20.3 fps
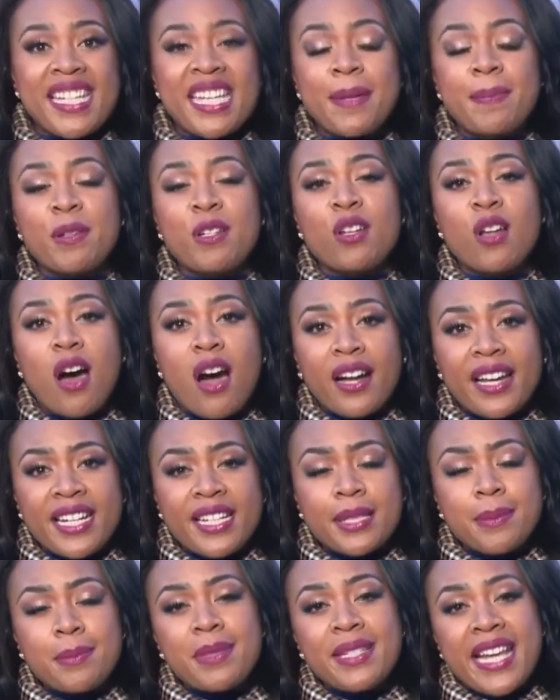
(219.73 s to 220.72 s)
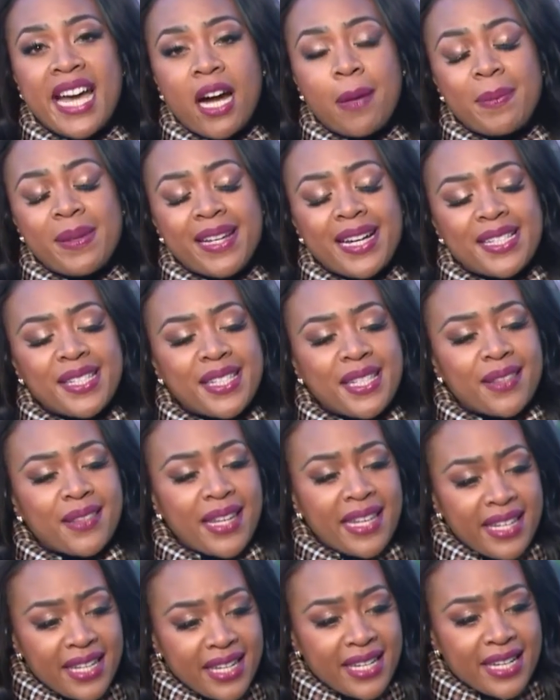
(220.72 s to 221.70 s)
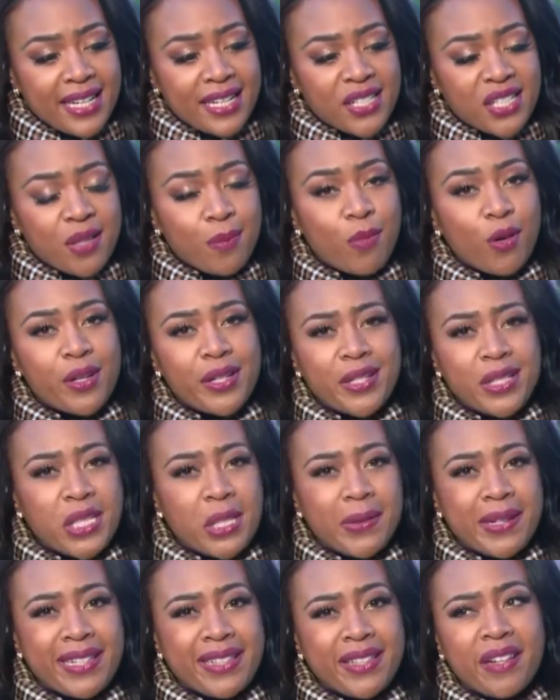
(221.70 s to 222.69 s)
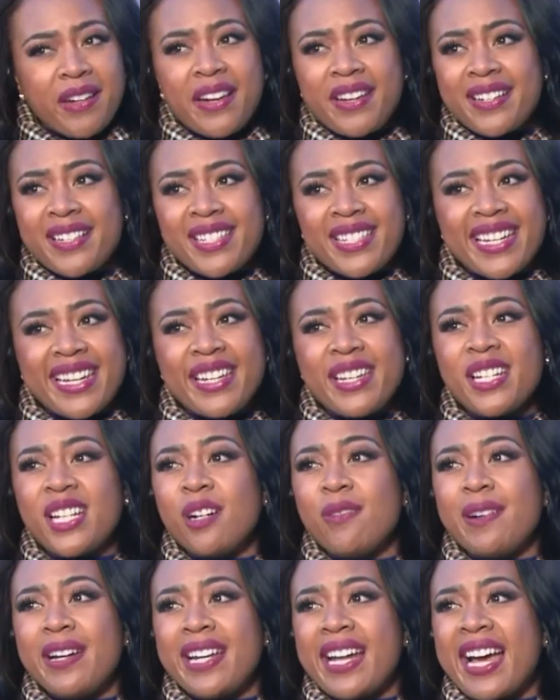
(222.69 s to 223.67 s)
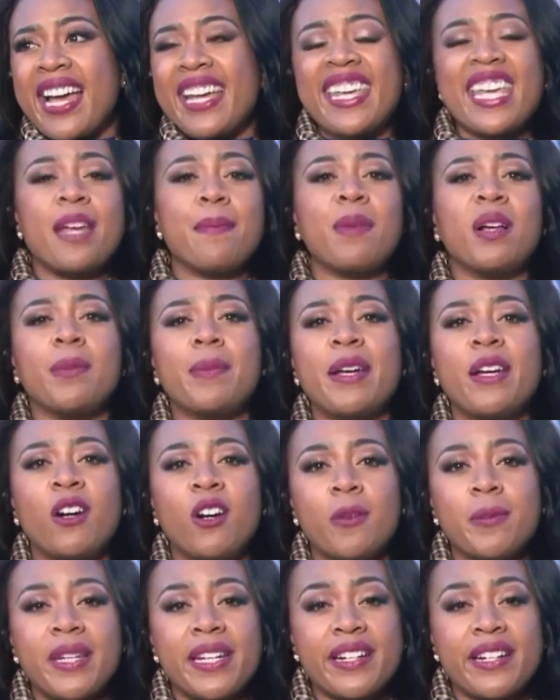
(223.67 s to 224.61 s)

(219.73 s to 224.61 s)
keep knocking them down because the thinking is the more you do it, they're going to say, you know what, I can't build my home